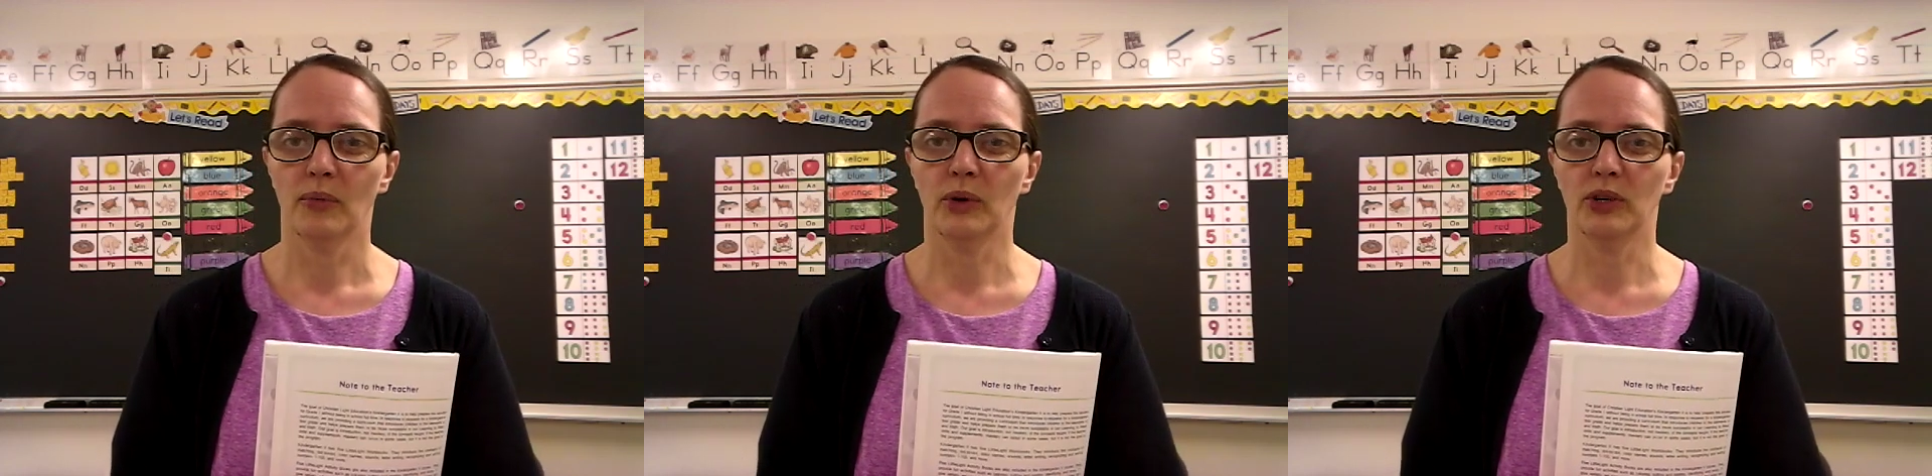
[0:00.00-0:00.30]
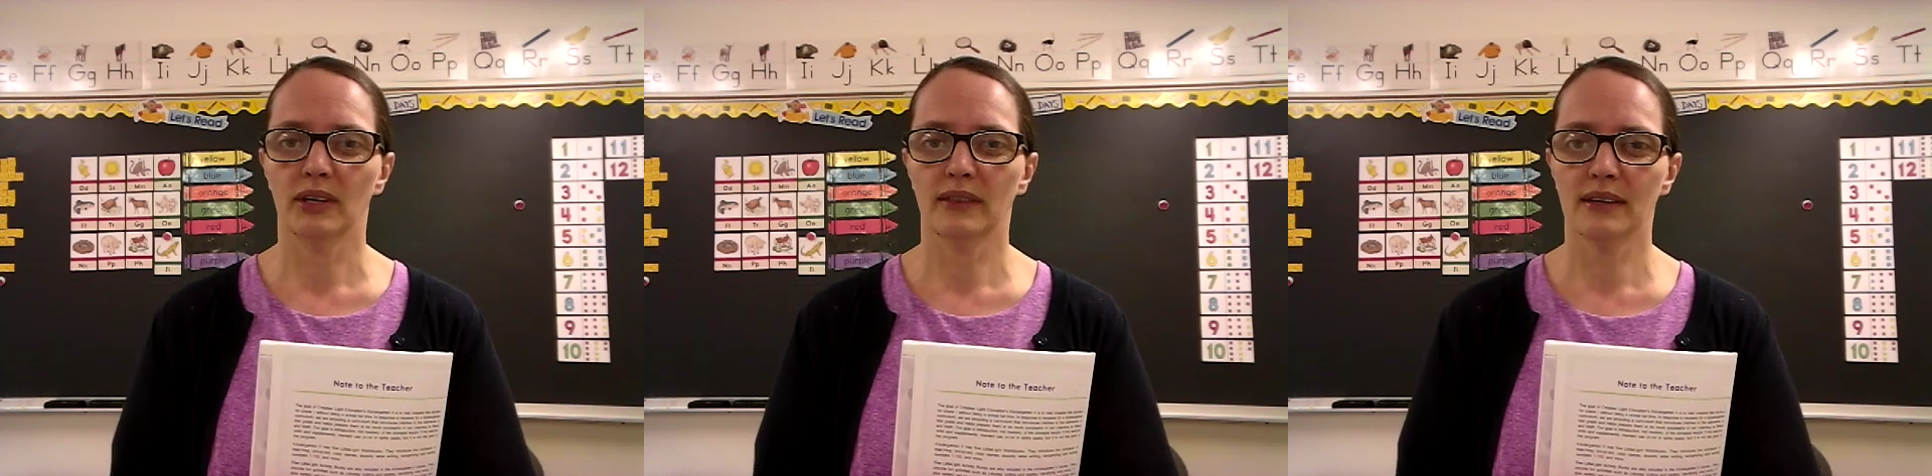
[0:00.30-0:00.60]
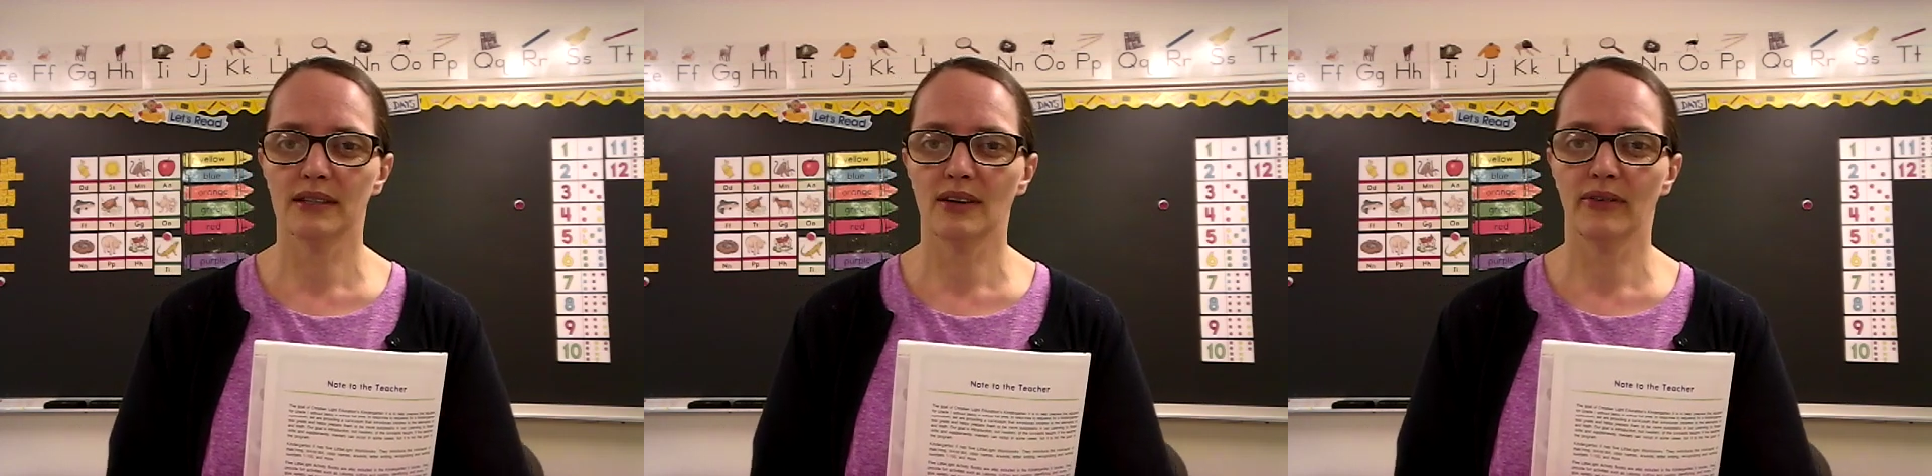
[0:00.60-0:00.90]
When you get
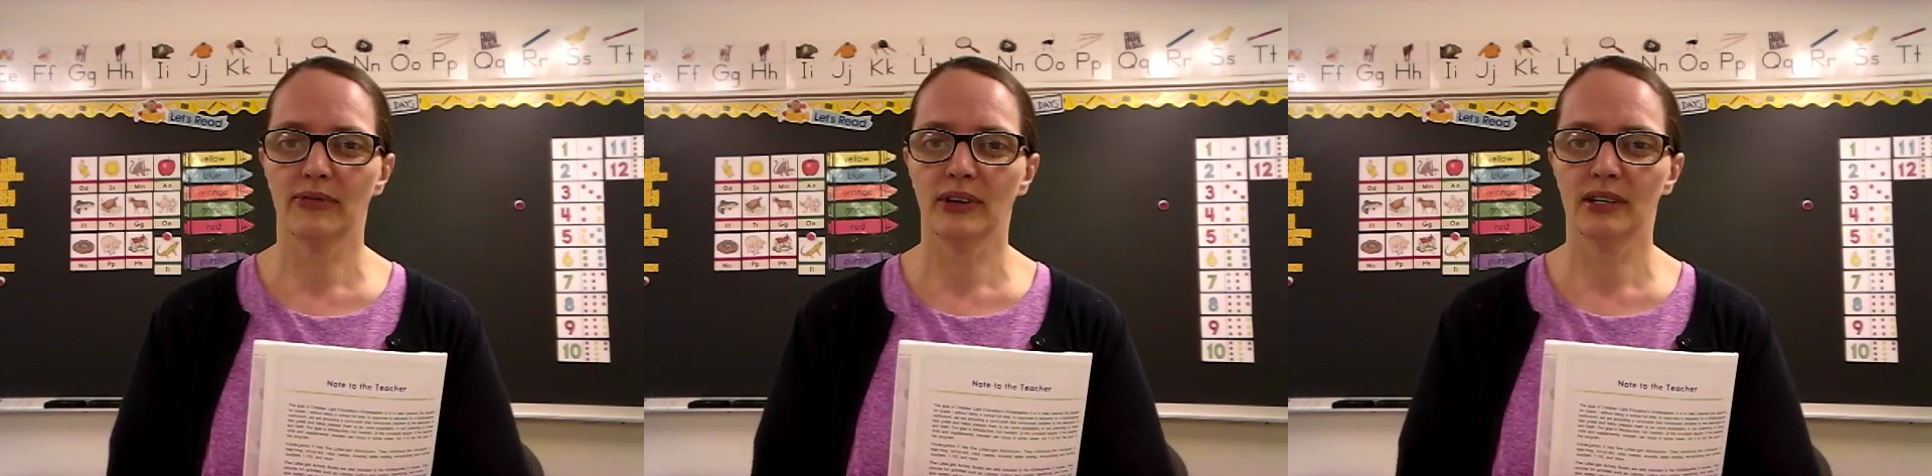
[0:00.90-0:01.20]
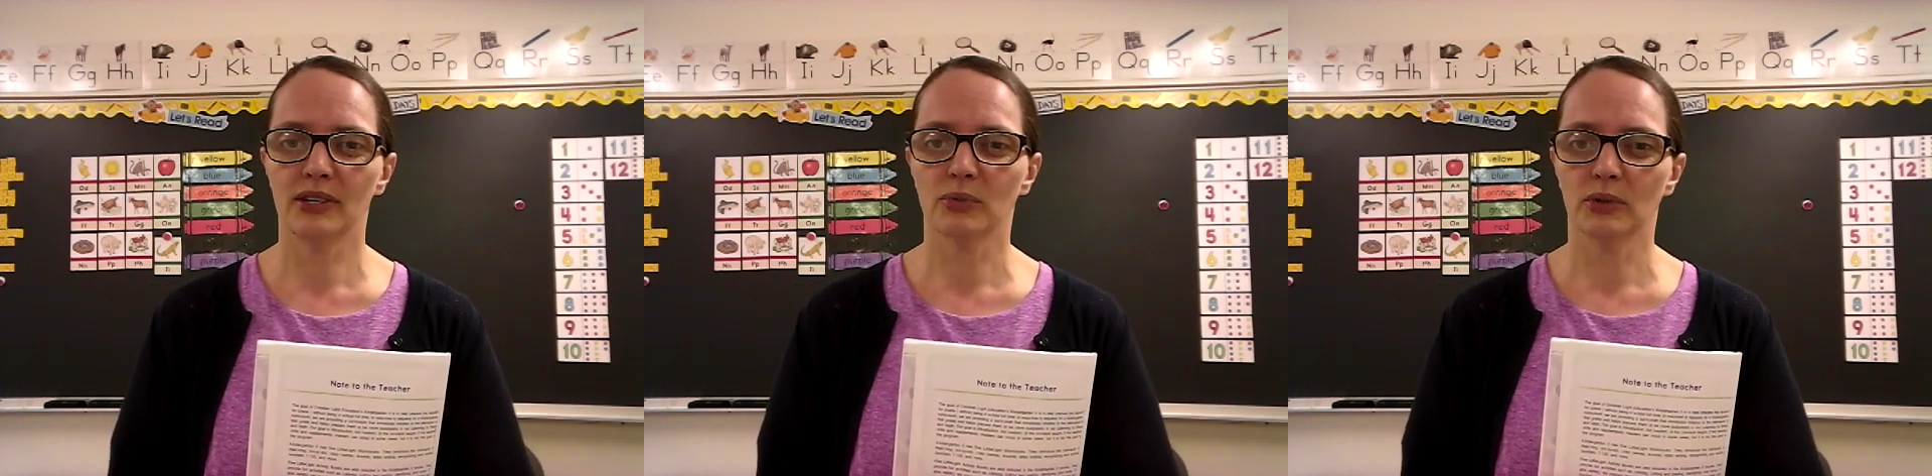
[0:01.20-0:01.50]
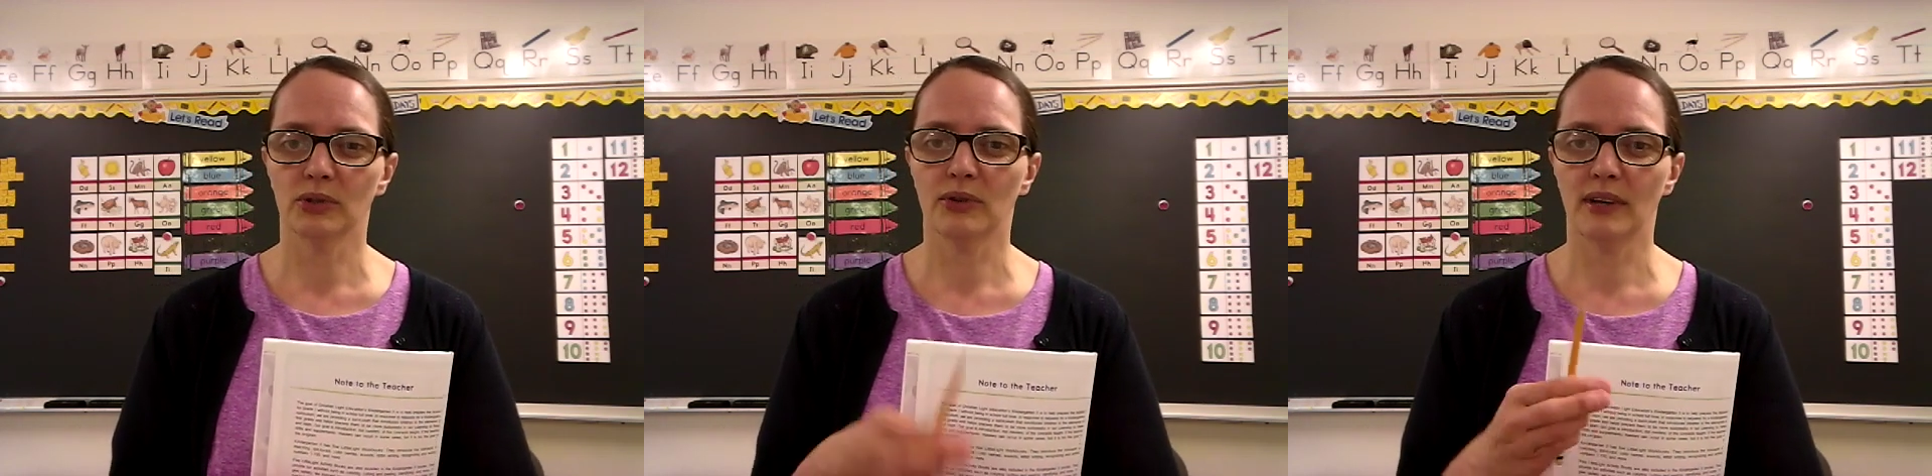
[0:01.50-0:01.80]
this all finished,
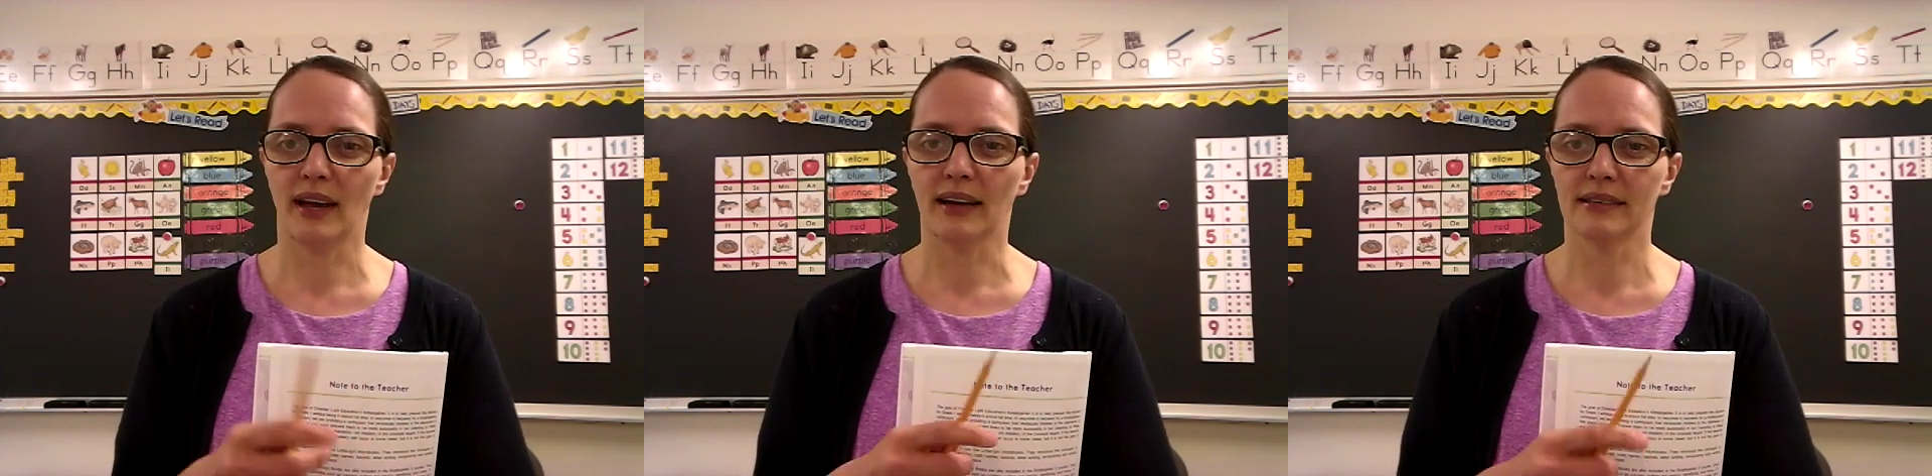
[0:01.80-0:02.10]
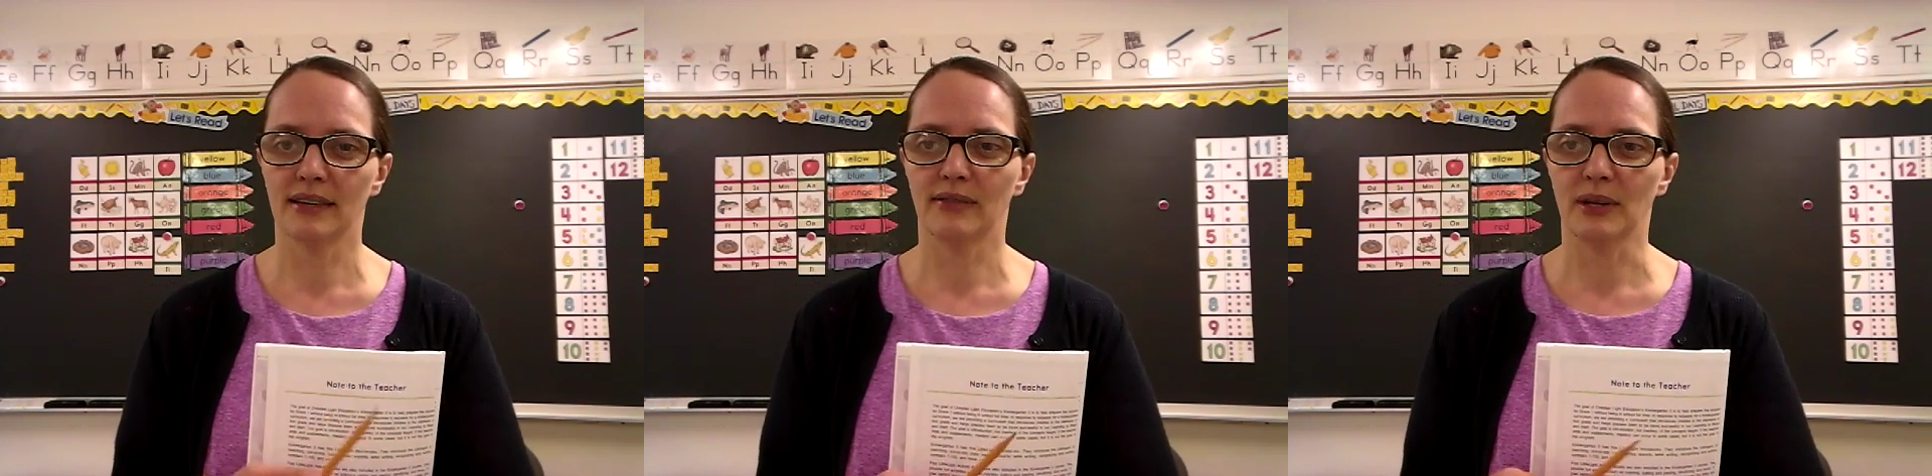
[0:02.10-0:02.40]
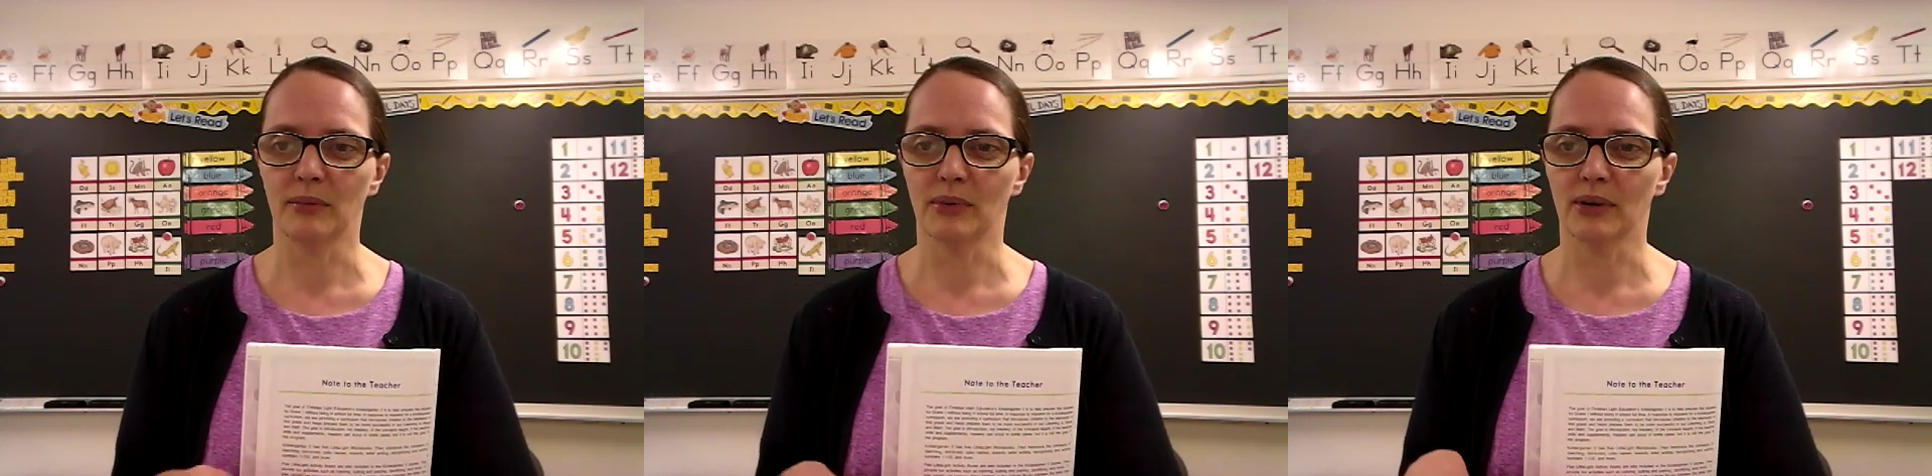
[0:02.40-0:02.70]
we'll do the
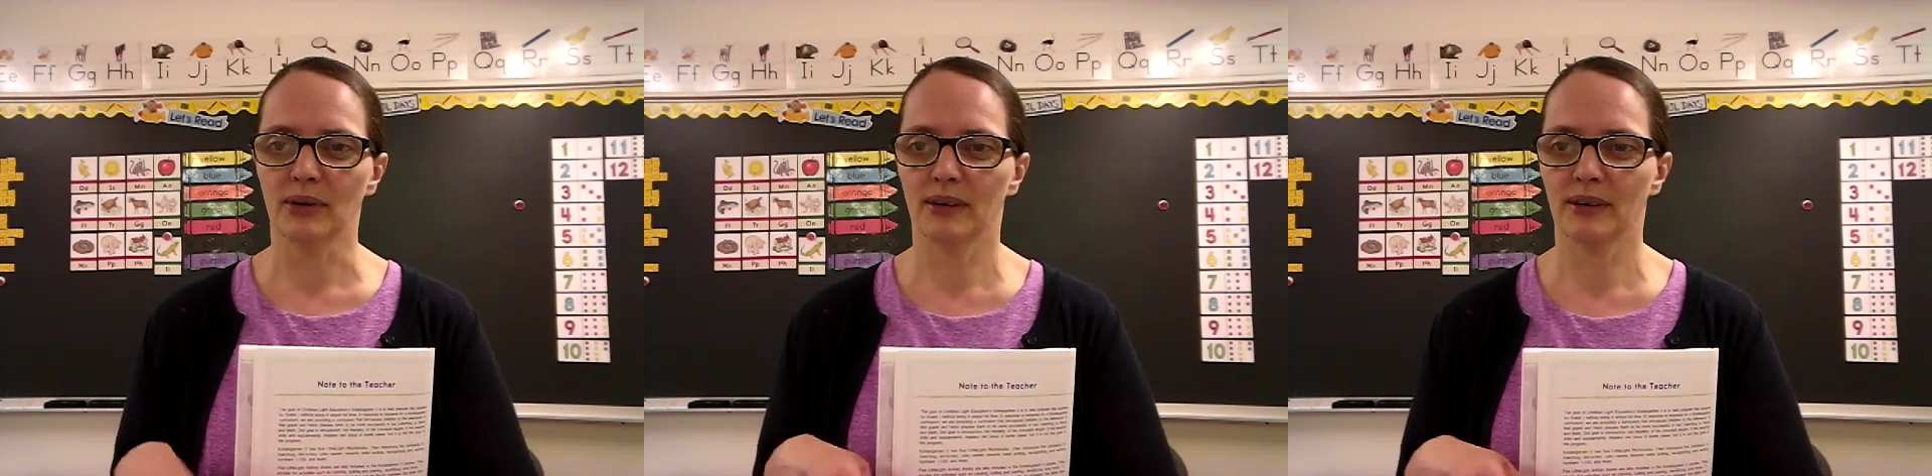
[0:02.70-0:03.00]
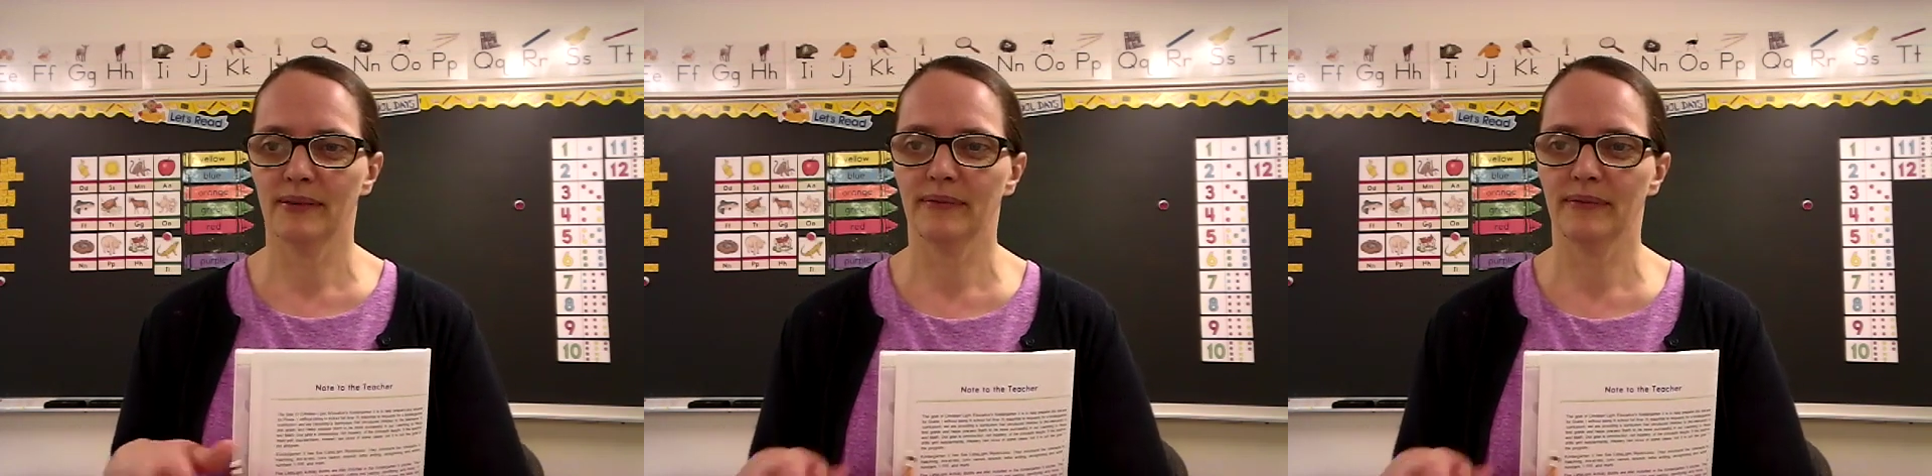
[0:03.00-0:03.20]
activity book.